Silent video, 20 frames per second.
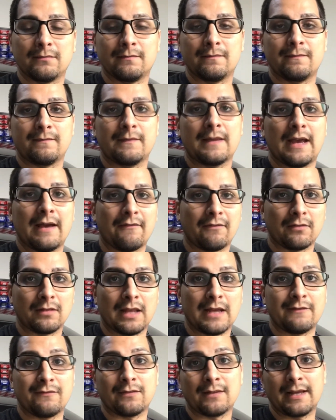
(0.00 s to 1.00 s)
have
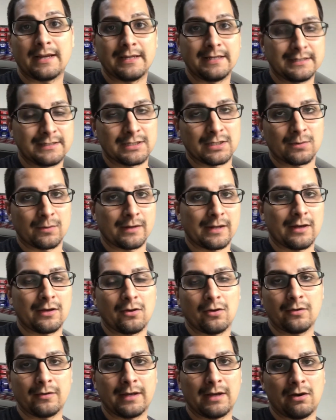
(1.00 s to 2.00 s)
life a lot easier without
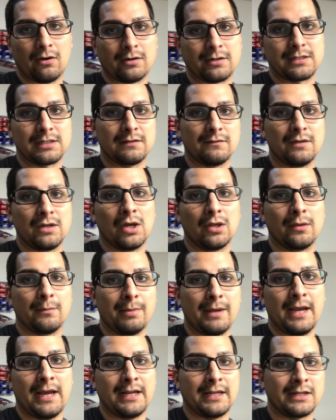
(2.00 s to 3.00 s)
all that RTV on the
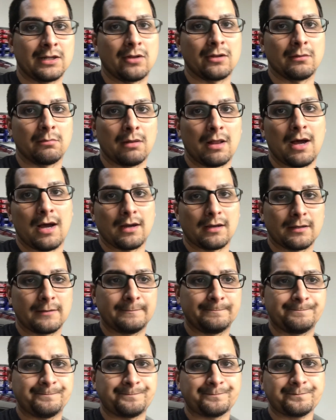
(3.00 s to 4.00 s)
pan and on the block.
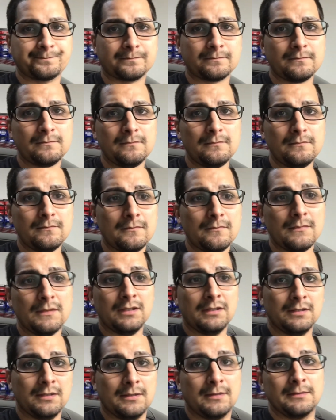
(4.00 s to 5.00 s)

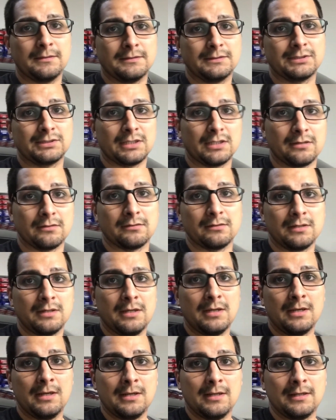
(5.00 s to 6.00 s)
So,
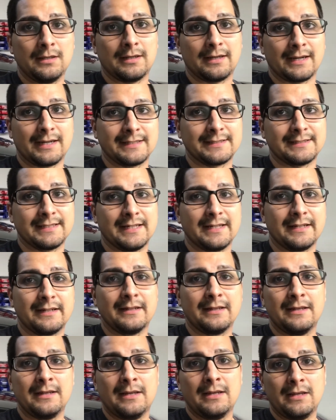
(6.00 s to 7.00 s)
like I said,
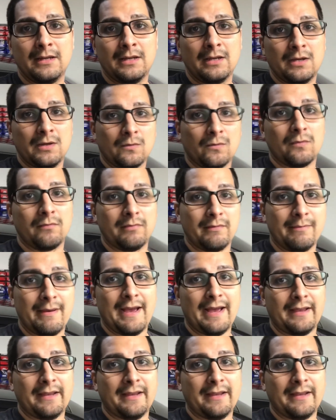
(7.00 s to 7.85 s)
we'll be back